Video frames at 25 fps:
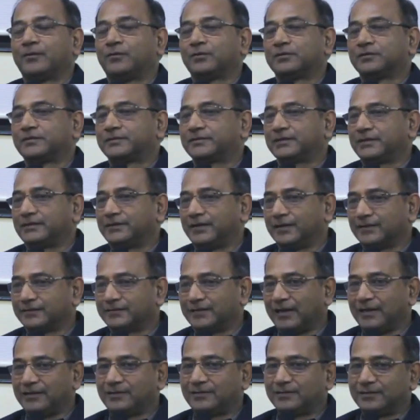One of the
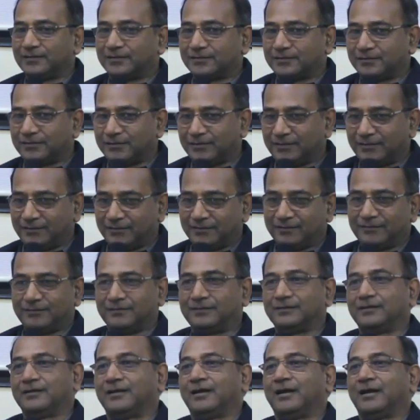young scientist, he